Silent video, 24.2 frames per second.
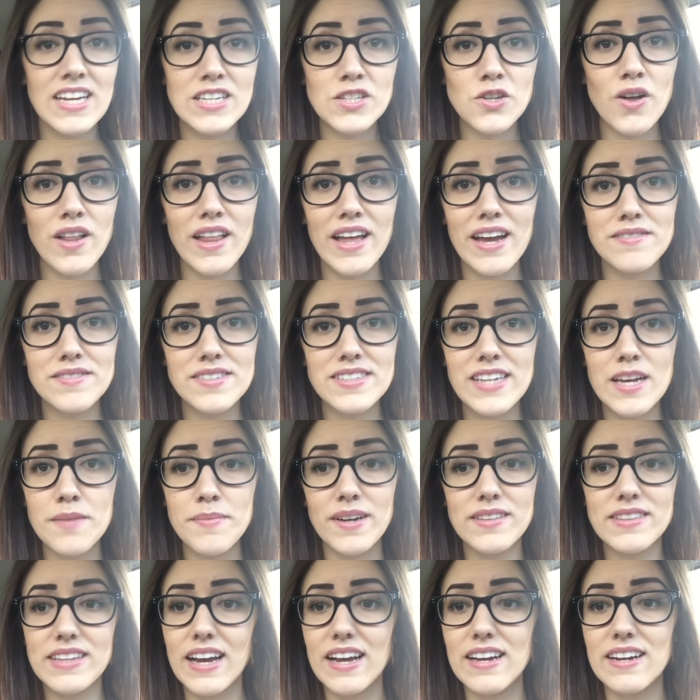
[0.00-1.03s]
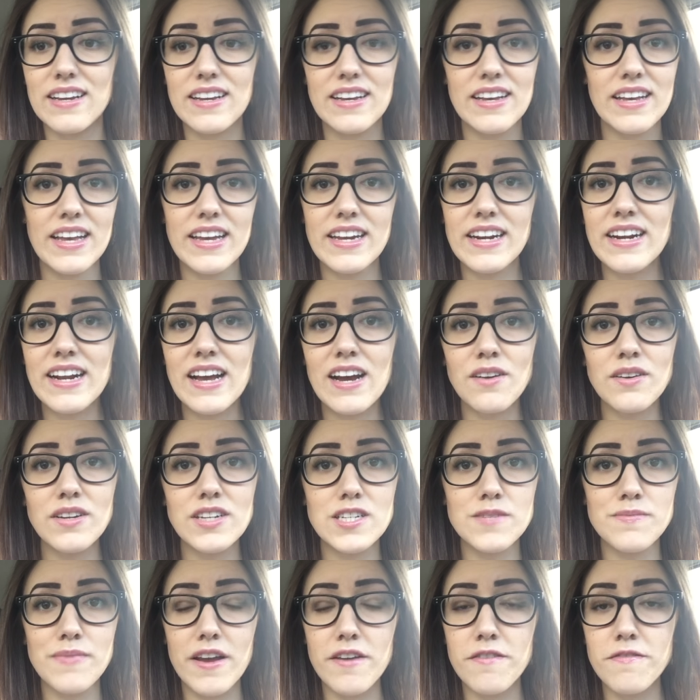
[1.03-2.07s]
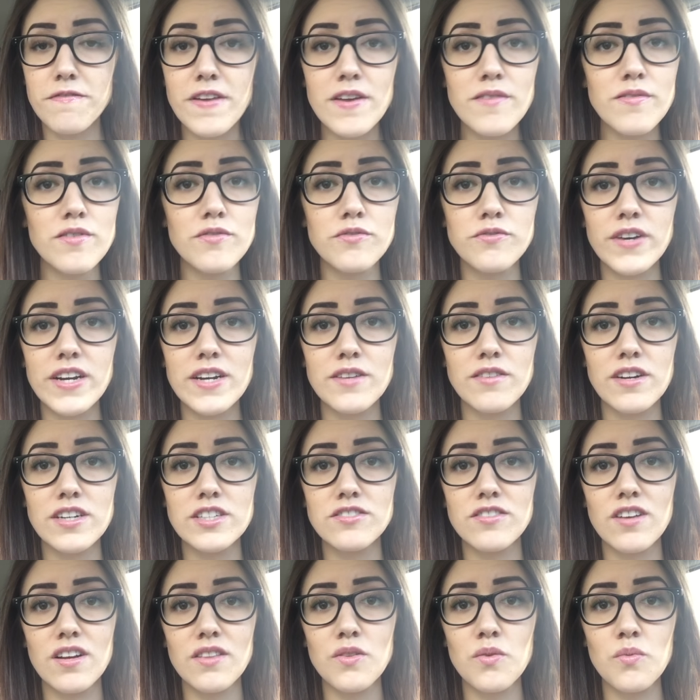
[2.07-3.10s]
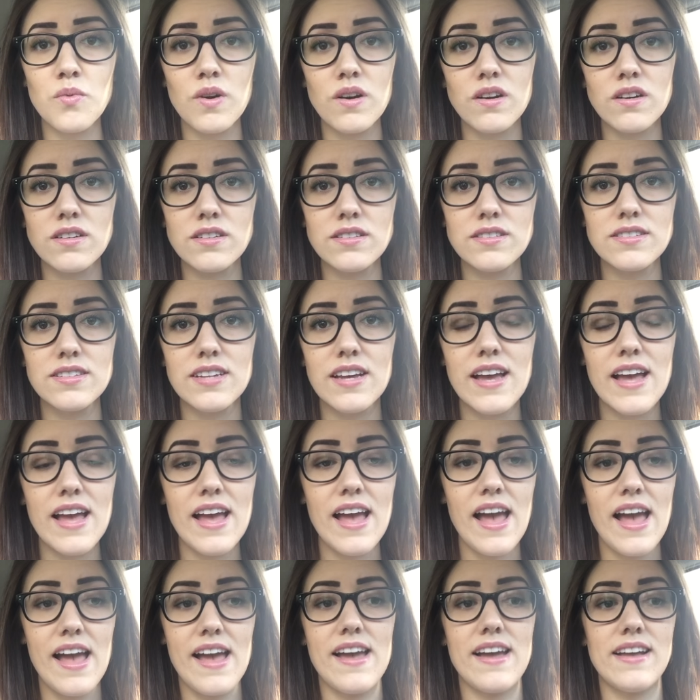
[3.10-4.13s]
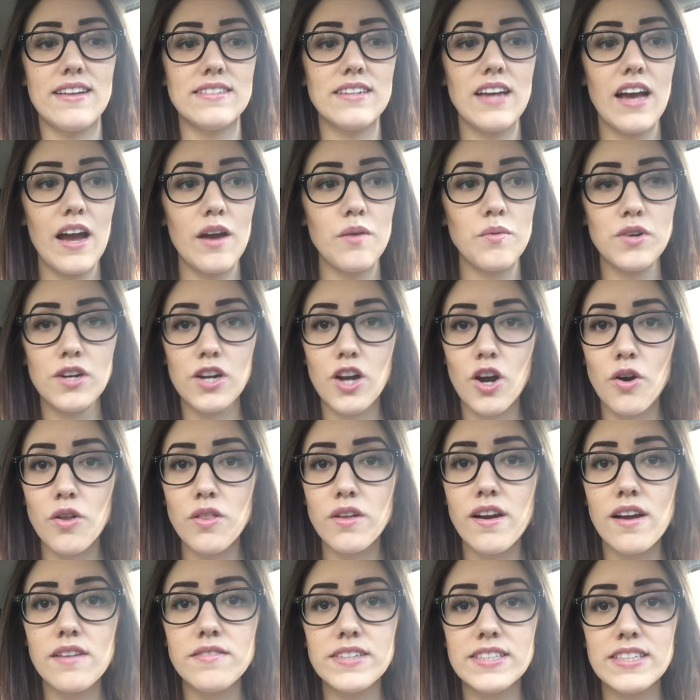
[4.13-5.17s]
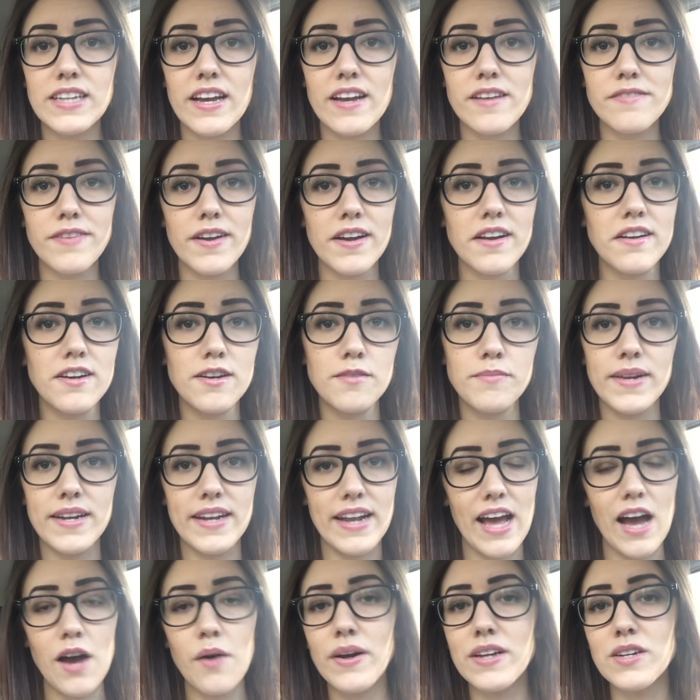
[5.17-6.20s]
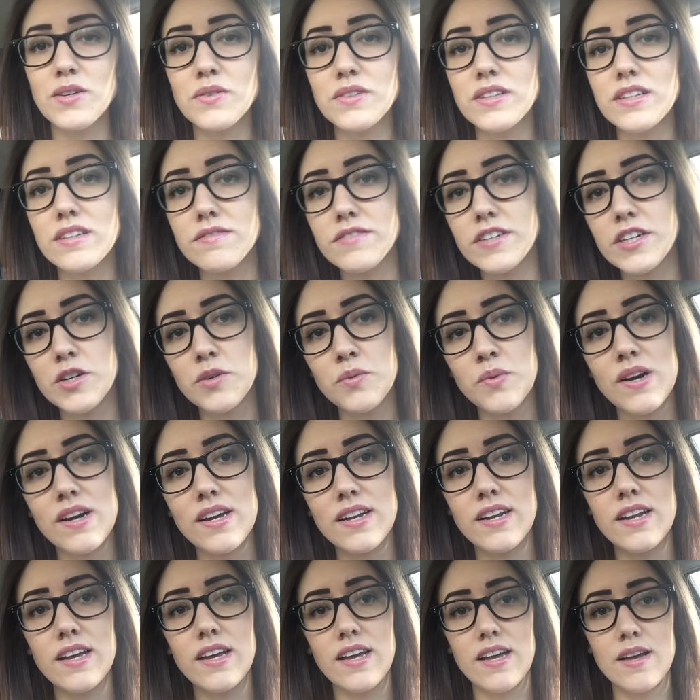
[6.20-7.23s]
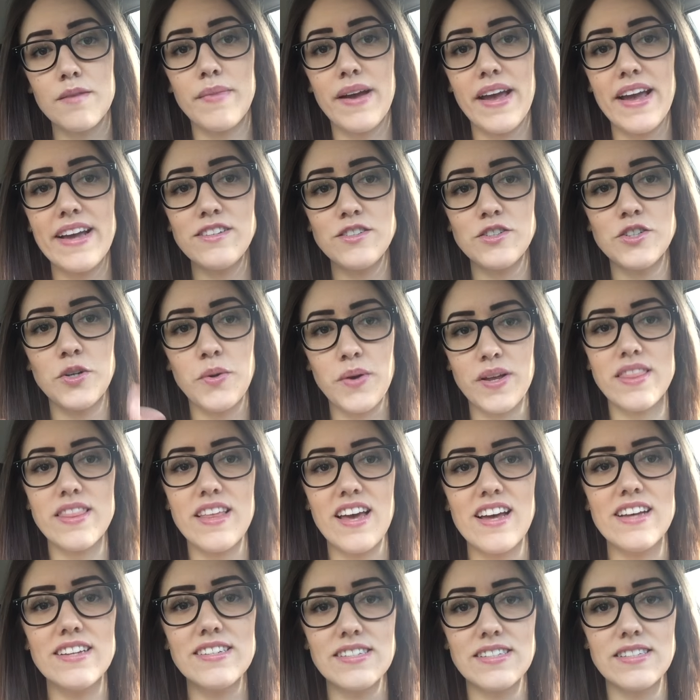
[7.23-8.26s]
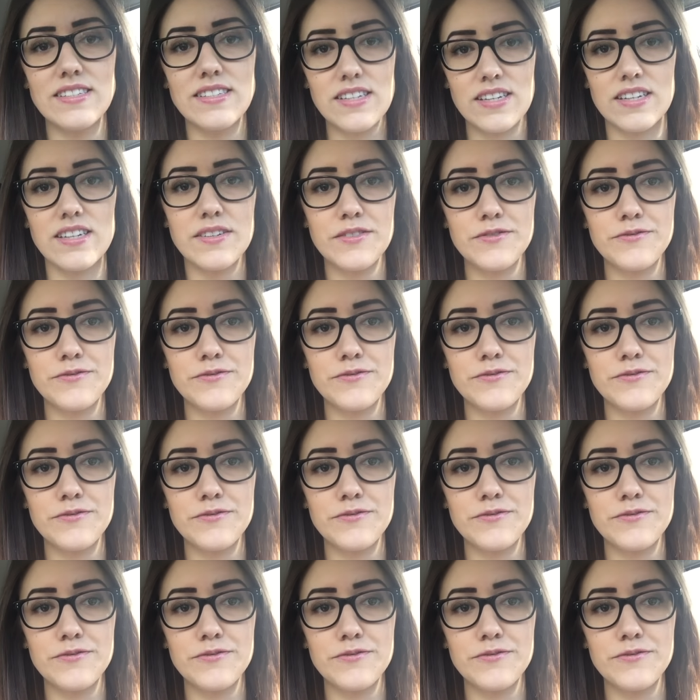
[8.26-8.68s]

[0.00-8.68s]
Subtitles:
That's all I have to say about that. In-N-Out is my favorite freaking restaurant in the world. And I would go there every day if I could, but now I don't live near one. My hands are doing this.